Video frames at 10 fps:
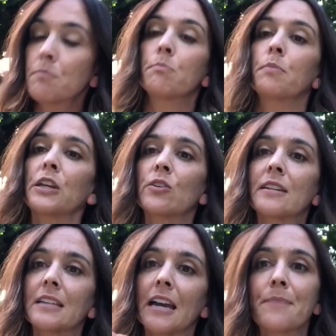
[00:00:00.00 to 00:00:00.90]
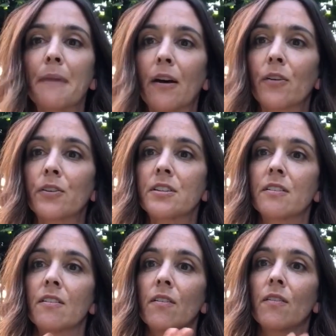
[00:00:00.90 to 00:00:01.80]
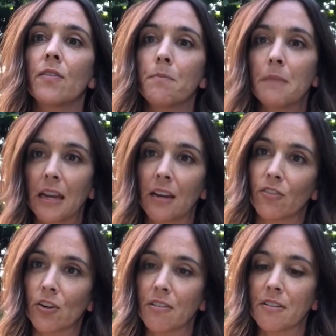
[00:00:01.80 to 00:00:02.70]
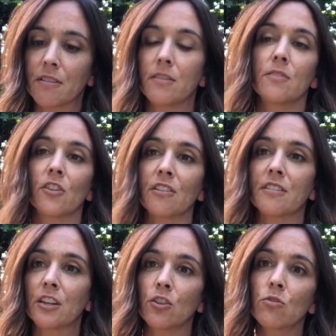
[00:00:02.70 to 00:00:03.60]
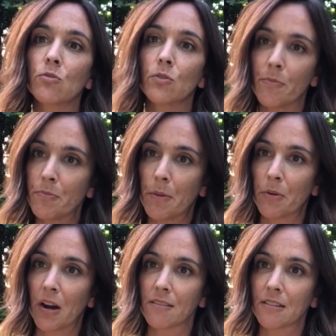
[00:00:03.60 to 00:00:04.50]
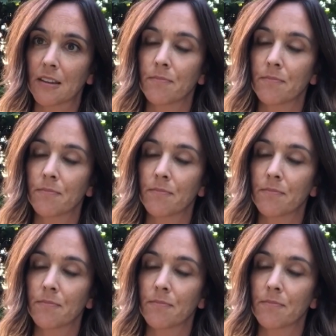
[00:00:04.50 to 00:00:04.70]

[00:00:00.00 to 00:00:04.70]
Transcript: but you can type out the main verse, the verse that you grew up memorizing.